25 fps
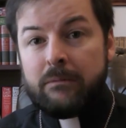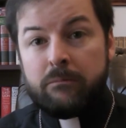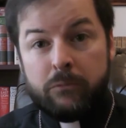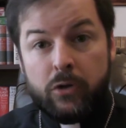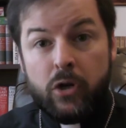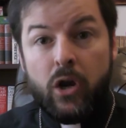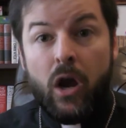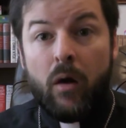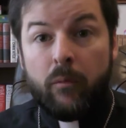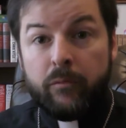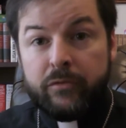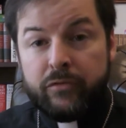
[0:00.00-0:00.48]

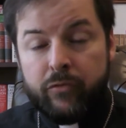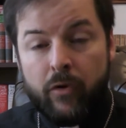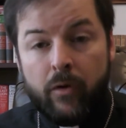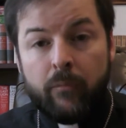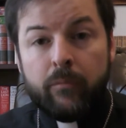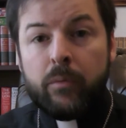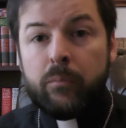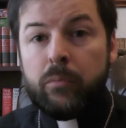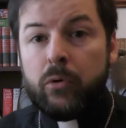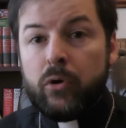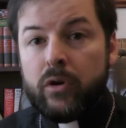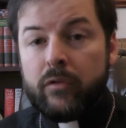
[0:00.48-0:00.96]
comes from
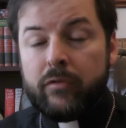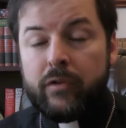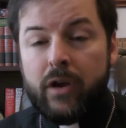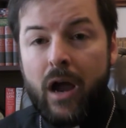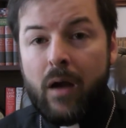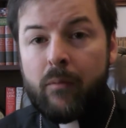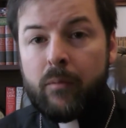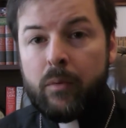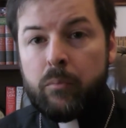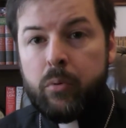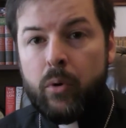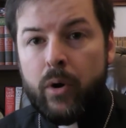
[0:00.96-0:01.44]
the Book of
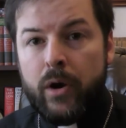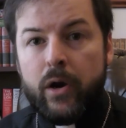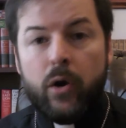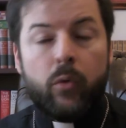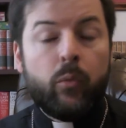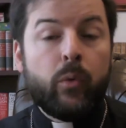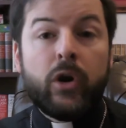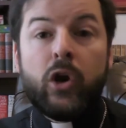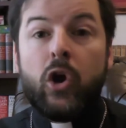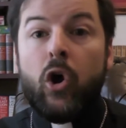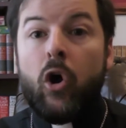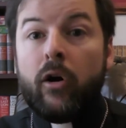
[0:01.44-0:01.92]
Common Prayer,
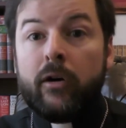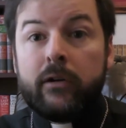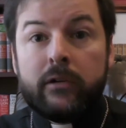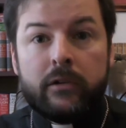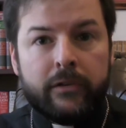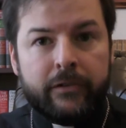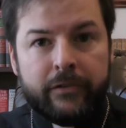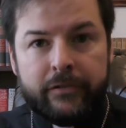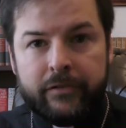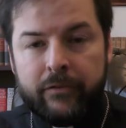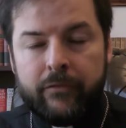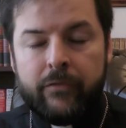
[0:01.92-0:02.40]

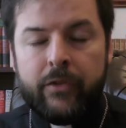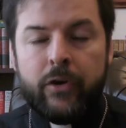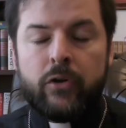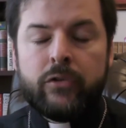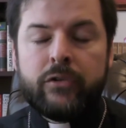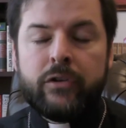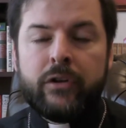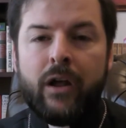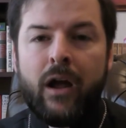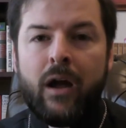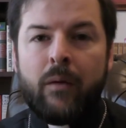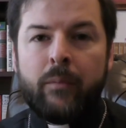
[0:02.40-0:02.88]
regardless of their
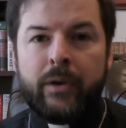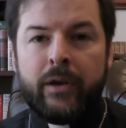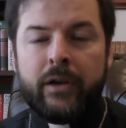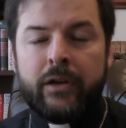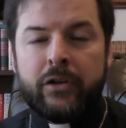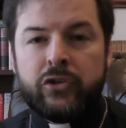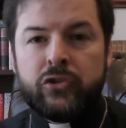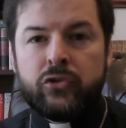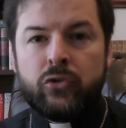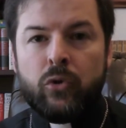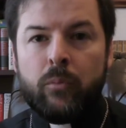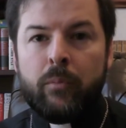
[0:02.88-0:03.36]

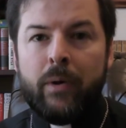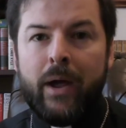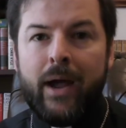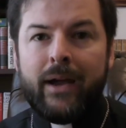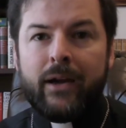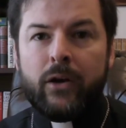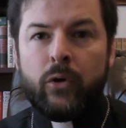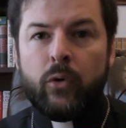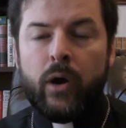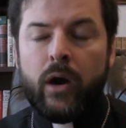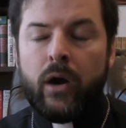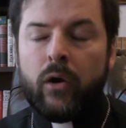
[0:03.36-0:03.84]
denominational
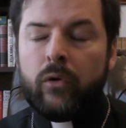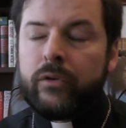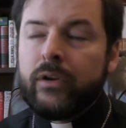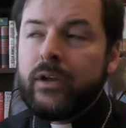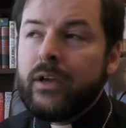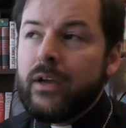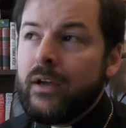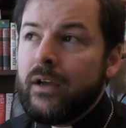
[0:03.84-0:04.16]
background.